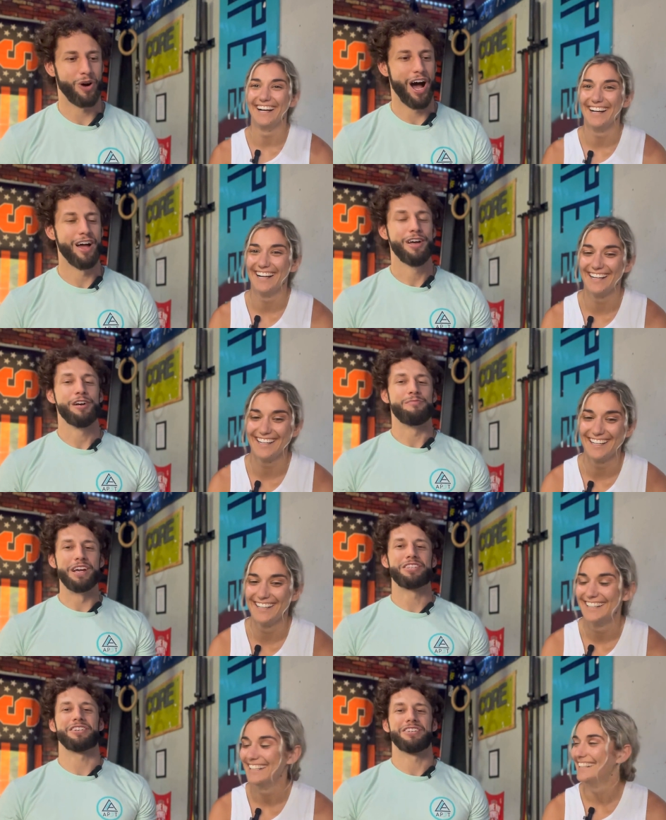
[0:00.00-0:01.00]
Speaker 1: squat,
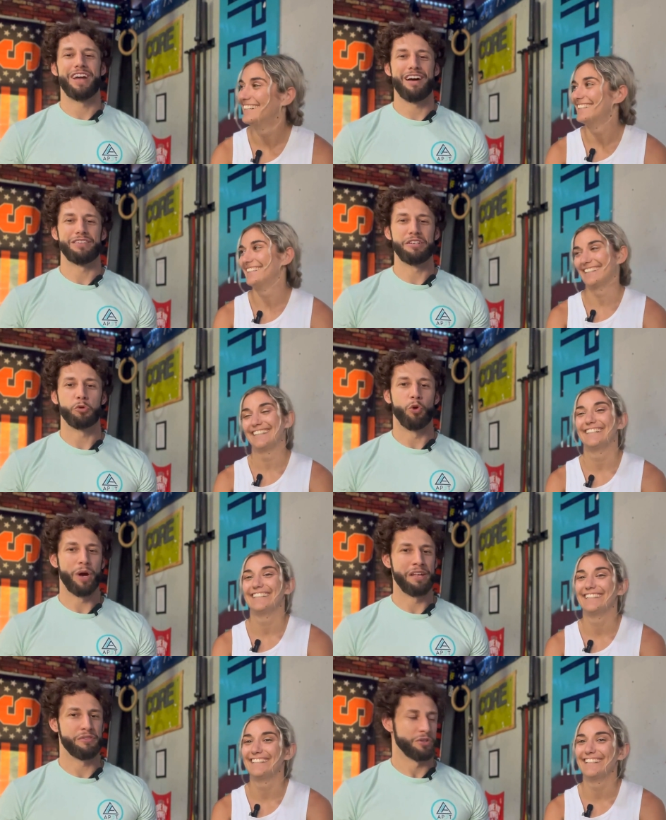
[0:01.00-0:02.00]
make sure you have equal
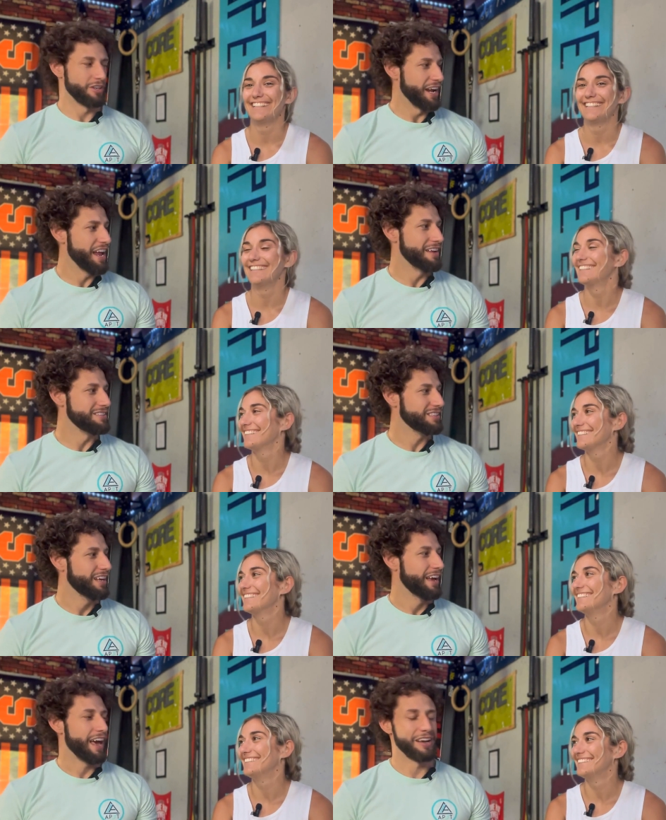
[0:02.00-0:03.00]
weight through your hands.
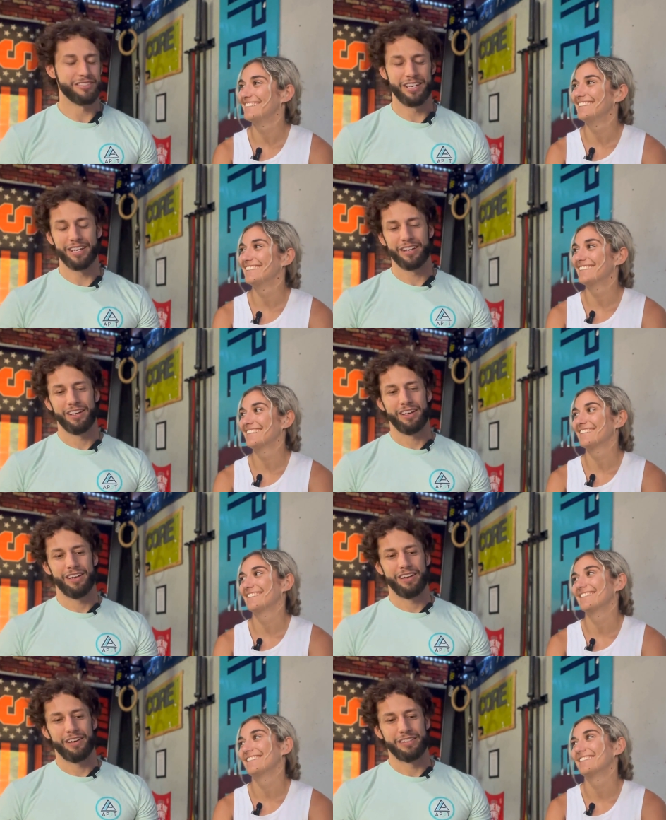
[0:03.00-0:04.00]
And I was like,
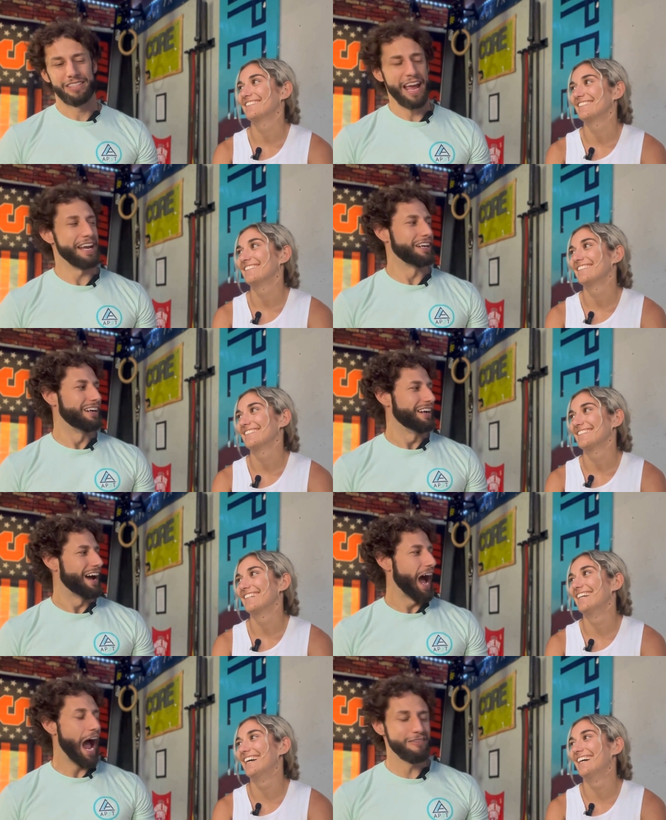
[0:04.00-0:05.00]
dang,
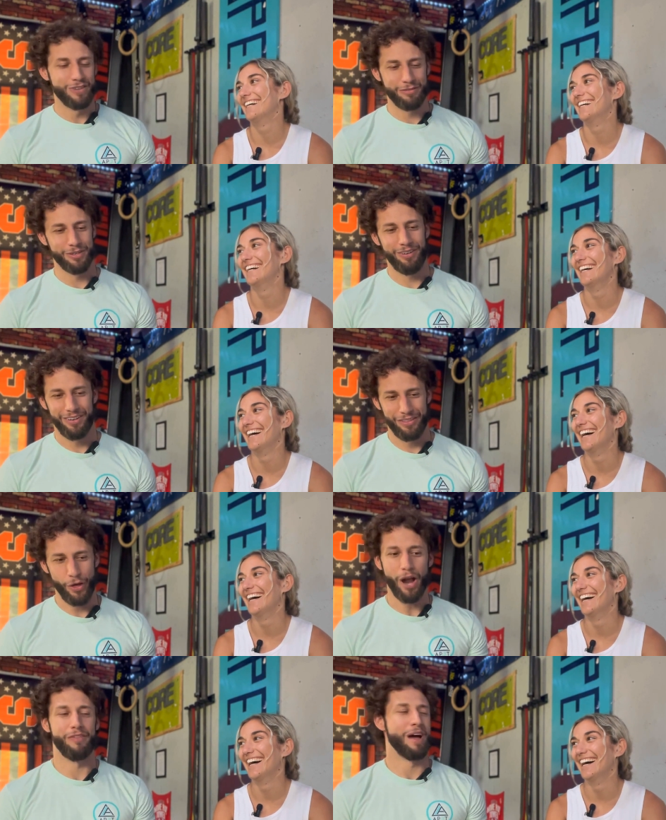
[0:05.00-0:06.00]
I've never
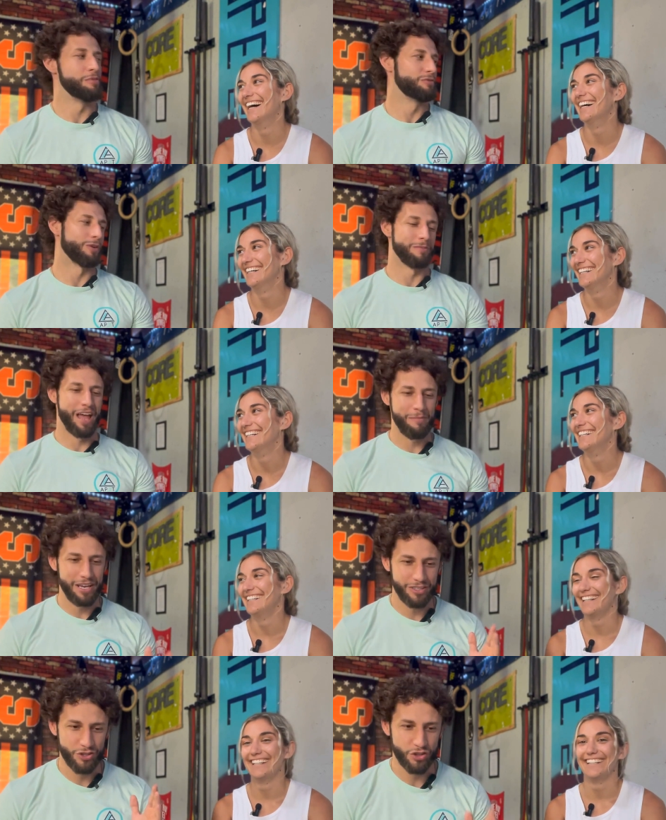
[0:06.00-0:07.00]
thought of that before, but that
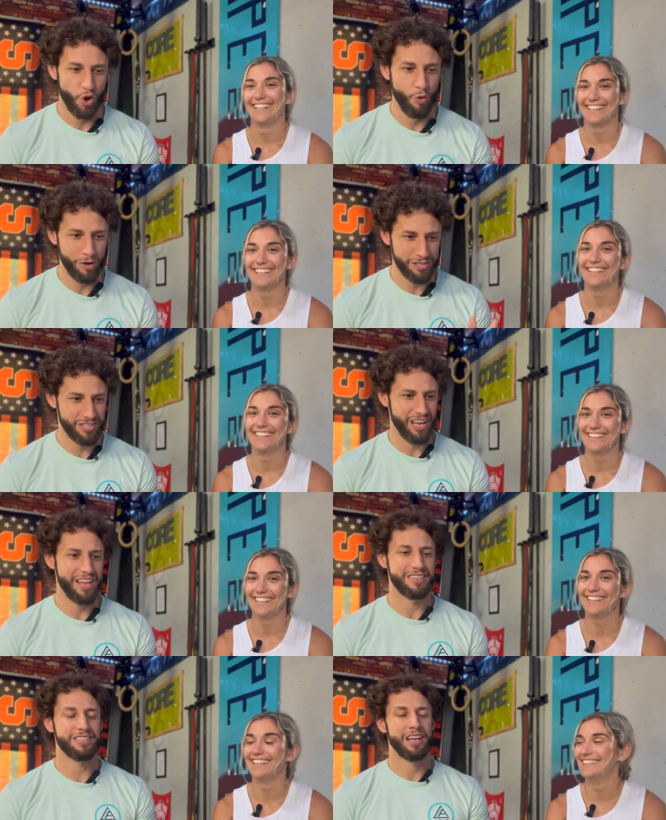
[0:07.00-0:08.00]
makes so much
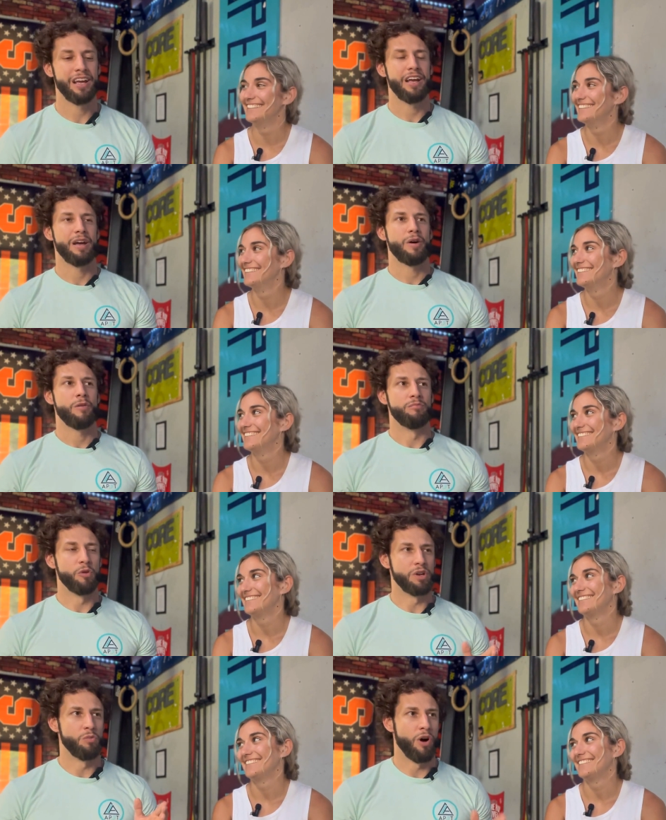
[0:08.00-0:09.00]
sense.
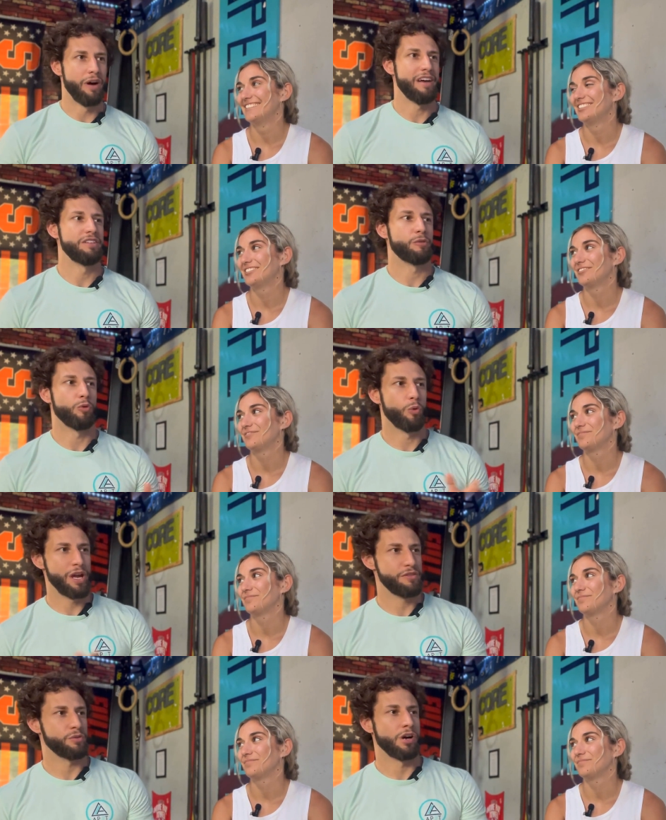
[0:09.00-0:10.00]
But we won't have equal
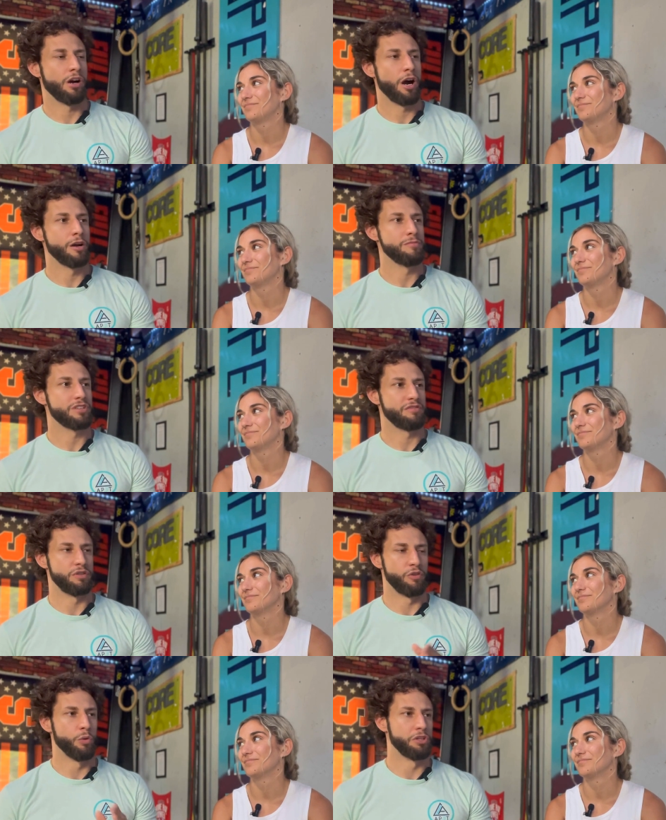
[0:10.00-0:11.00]
weight through our arms if
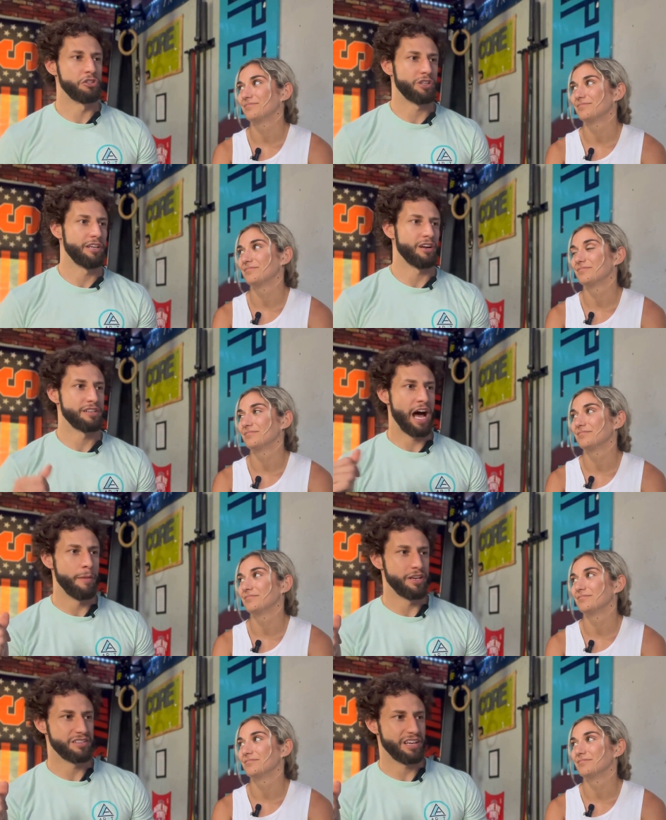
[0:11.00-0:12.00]
we've only trained our
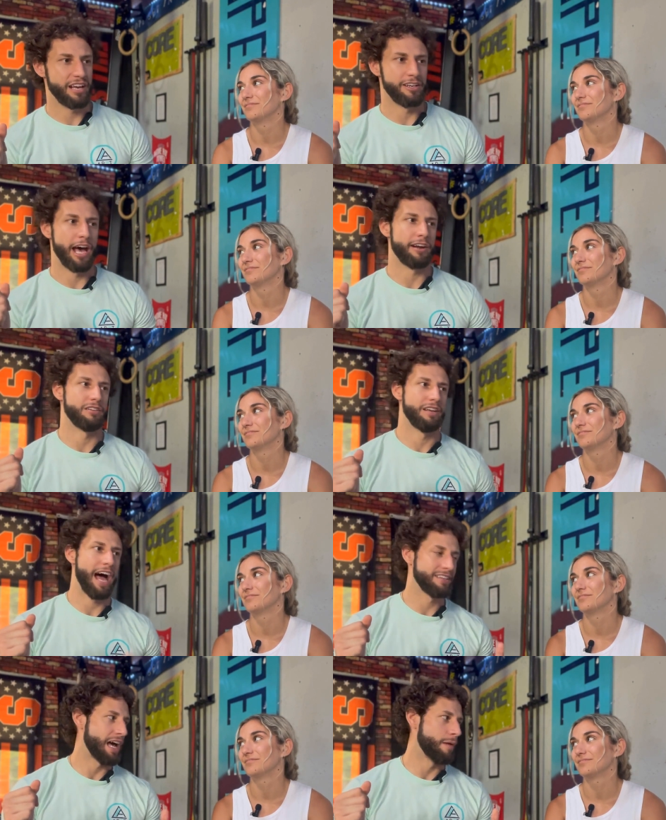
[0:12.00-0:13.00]
dominant side and not our
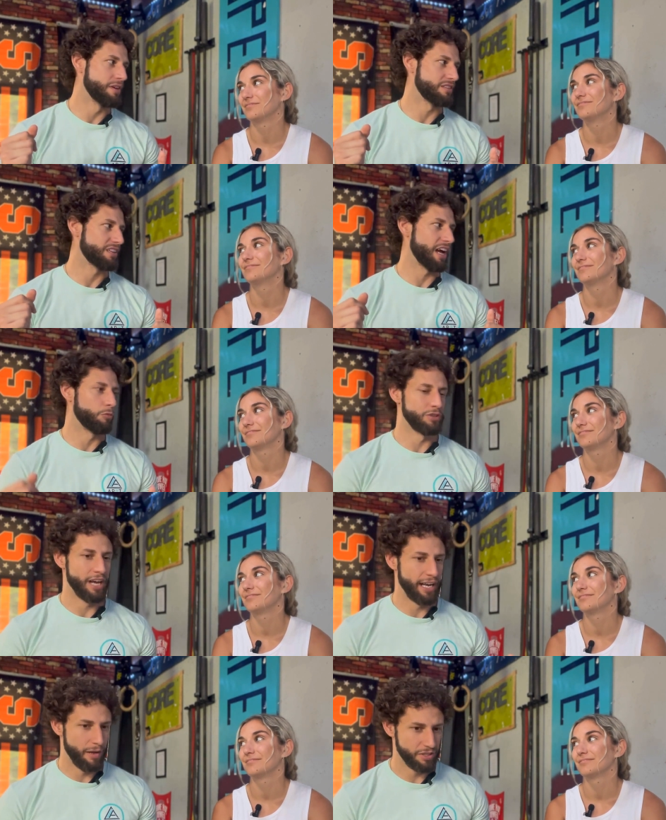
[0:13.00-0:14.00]
non dominant side with
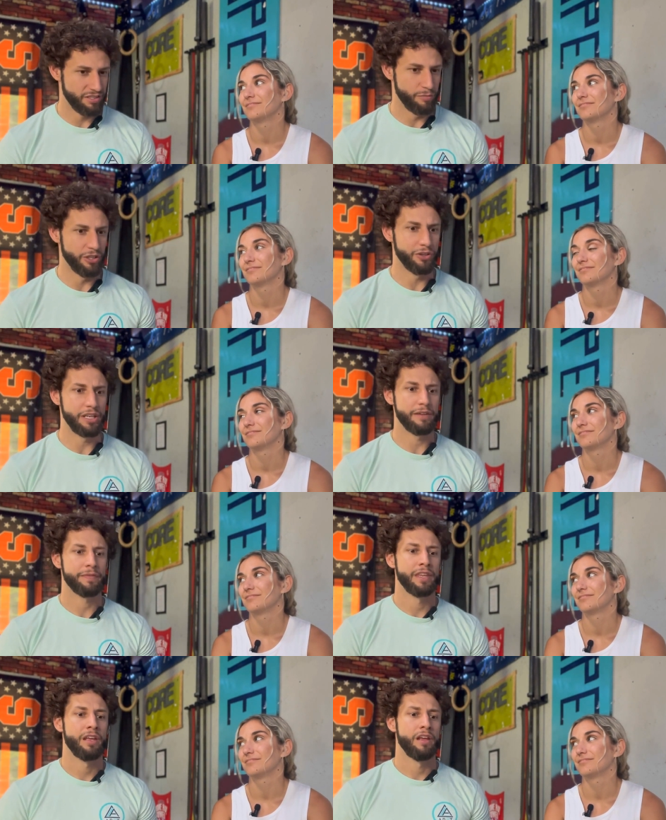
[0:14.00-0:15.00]
dynamic stability.